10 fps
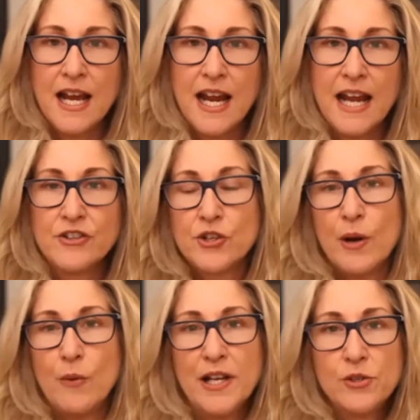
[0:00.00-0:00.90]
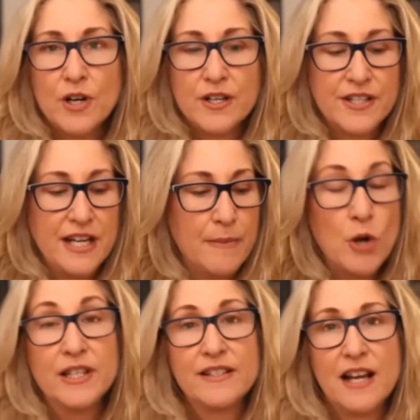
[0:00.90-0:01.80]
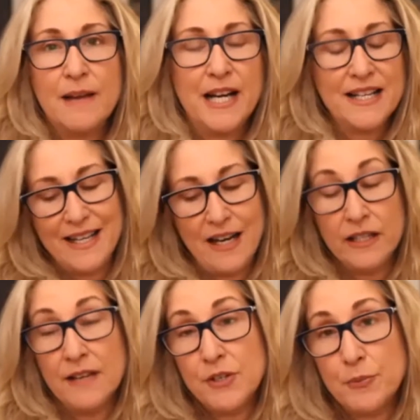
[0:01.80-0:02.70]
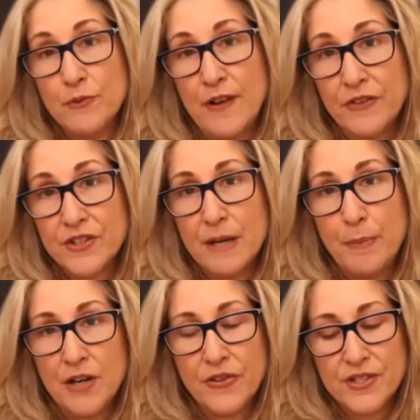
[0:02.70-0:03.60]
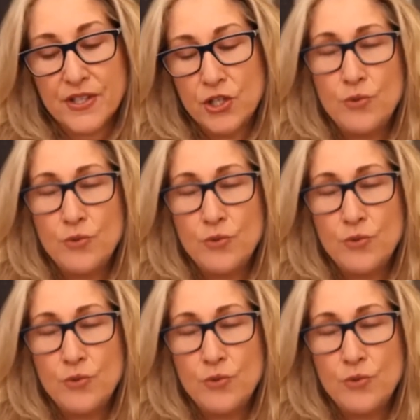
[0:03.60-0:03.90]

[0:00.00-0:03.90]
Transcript: And so I went to our CMO at the time and I said, I'd love to prove out this hypothesis.